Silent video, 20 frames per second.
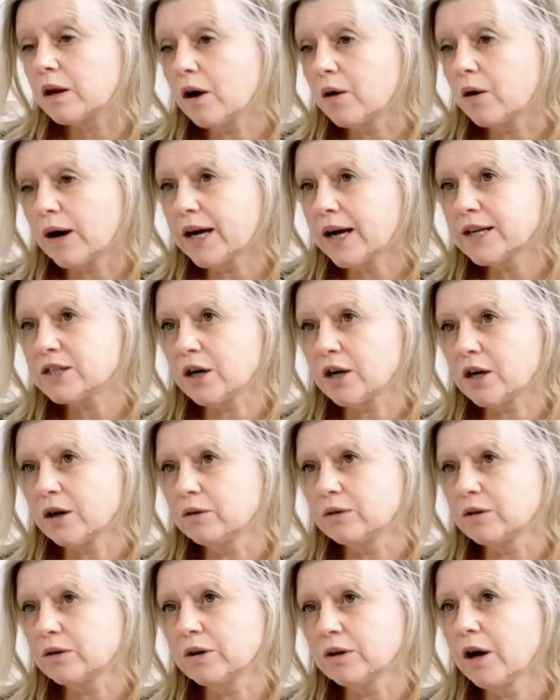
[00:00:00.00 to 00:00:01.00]
no, I
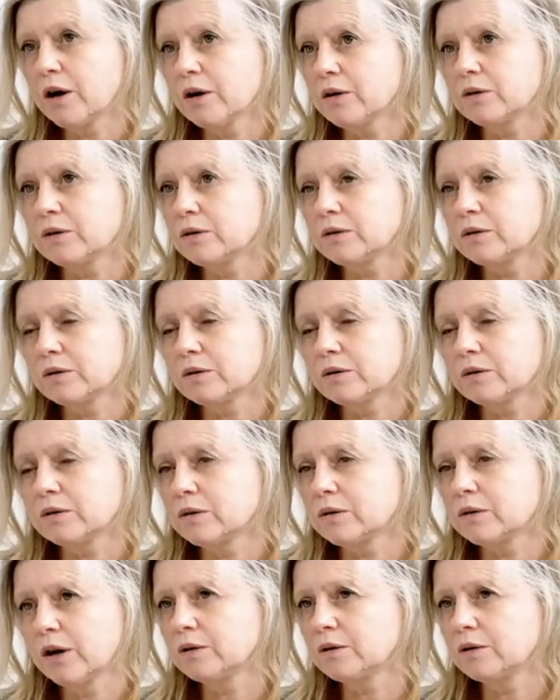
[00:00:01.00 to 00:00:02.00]
don't. No. no? Okay.
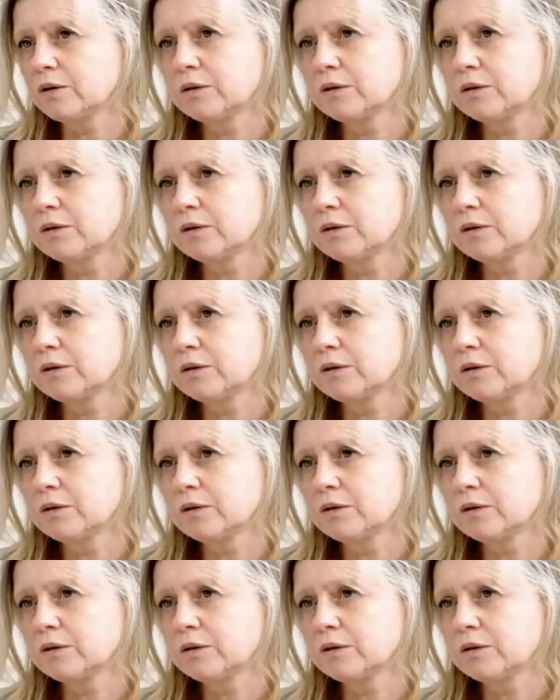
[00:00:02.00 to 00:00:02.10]
No.